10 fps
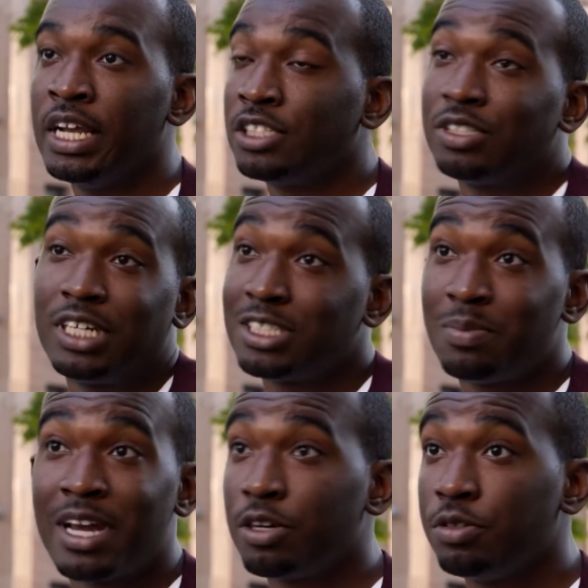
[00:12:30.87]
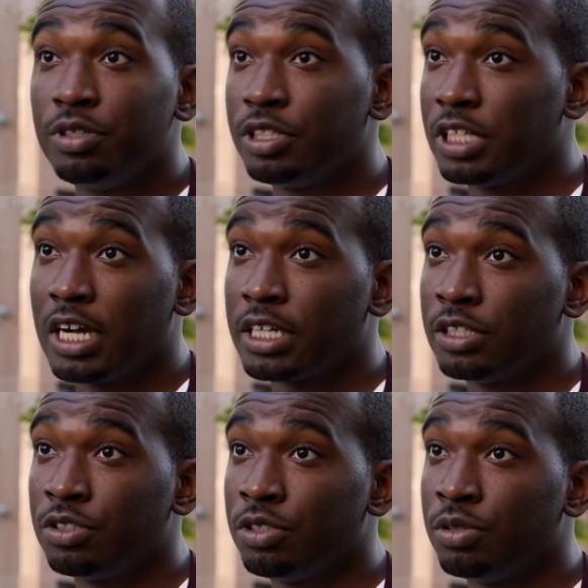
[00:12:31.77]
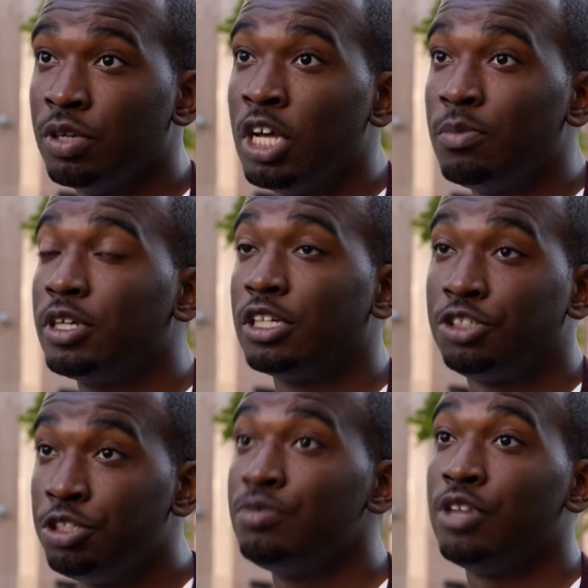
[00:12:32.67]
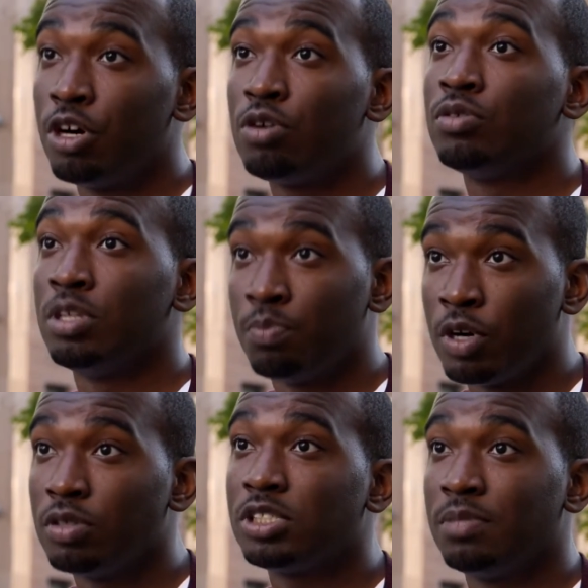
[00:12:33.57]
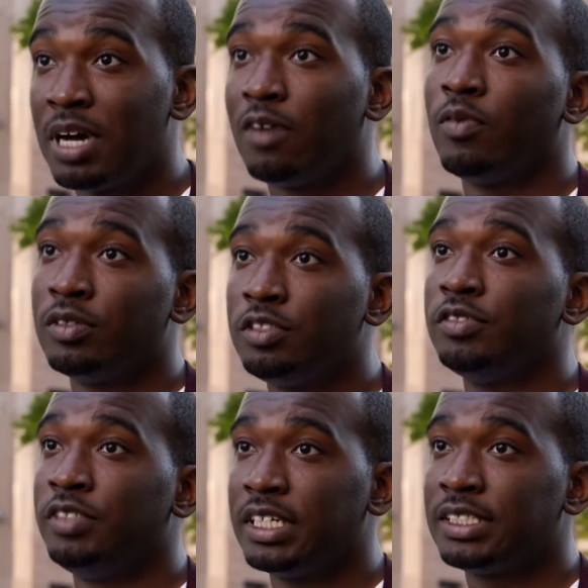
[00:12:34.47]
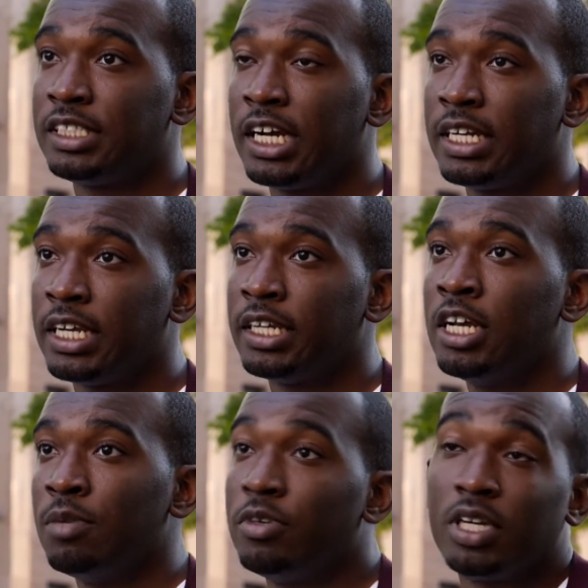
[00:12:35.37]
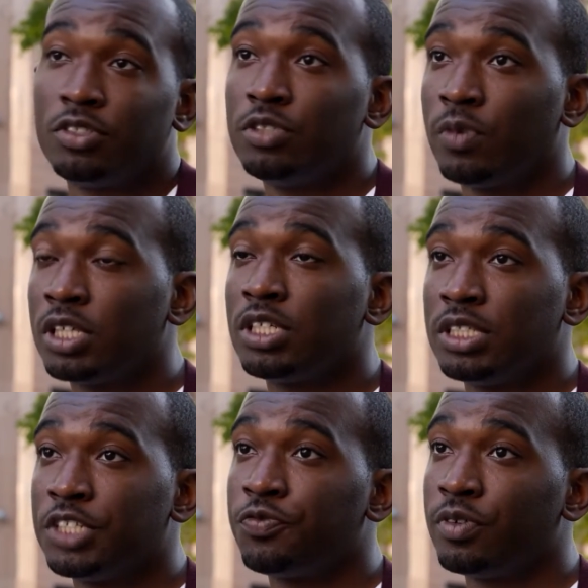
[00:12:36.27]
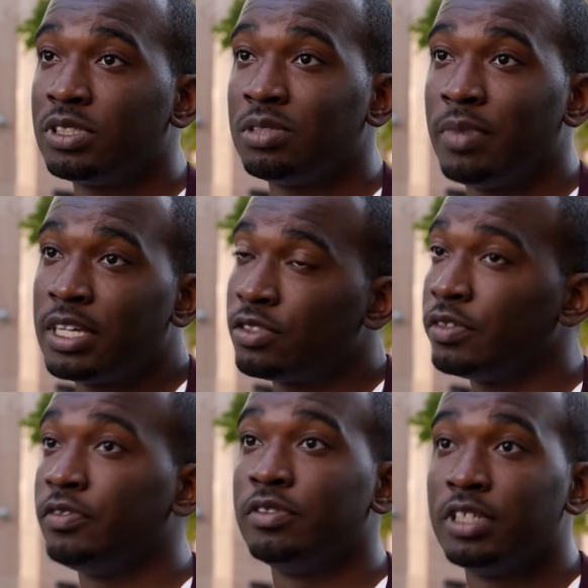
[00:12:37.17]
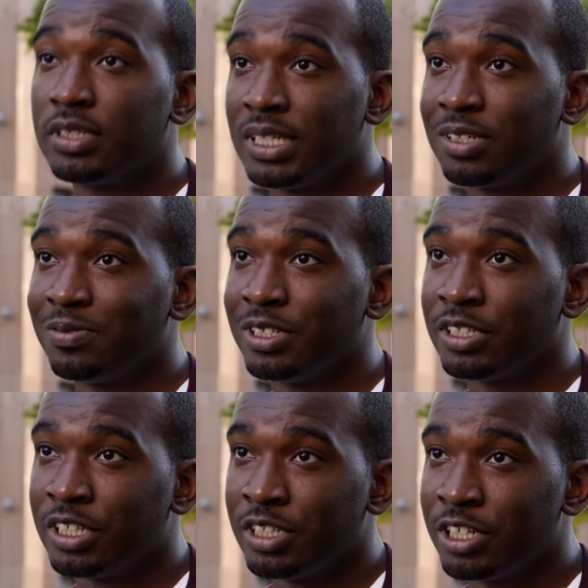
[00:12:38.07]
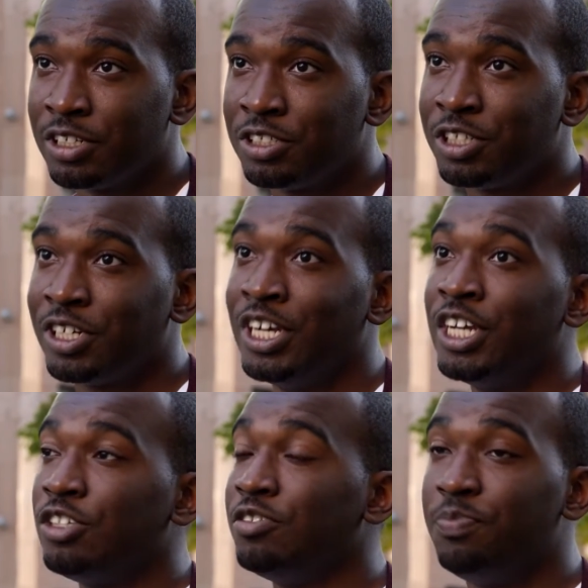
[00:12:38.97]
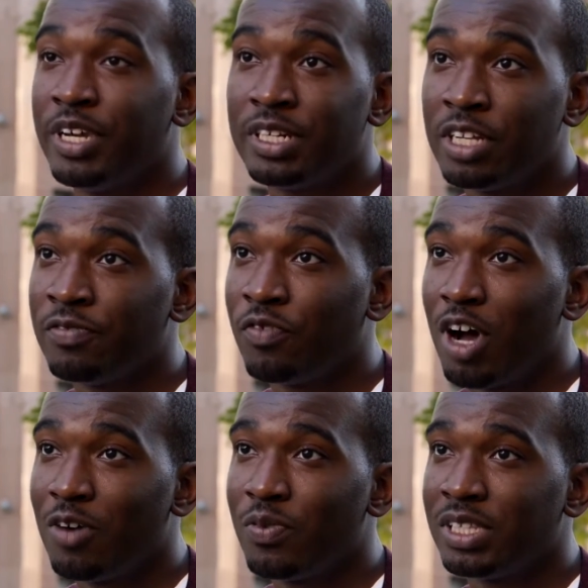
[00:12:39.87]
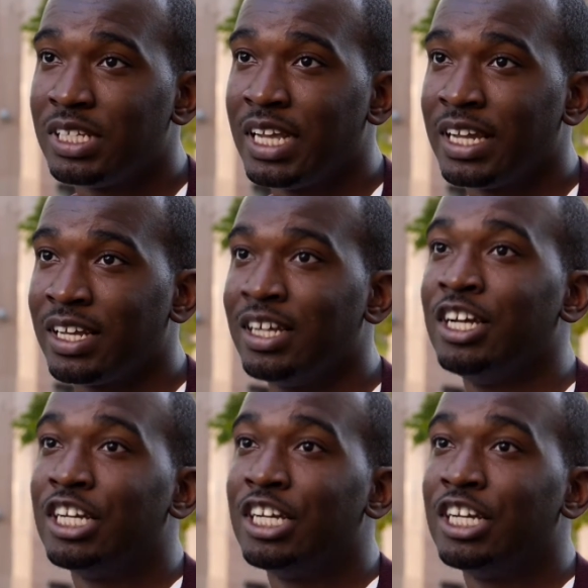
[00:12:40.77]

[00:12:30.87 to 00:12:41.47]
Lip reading: So it doesn't matter who you're talking to, because you know the most about what you just studied because you worked on this for a semester and you looked at the literature, you've been involved with the data,